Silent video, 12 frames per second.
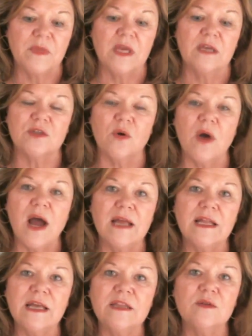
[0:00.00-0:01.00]
So
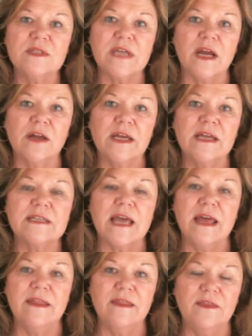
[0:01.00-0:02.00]
highlight those areas
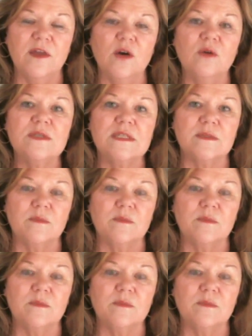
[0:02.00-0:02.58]
and those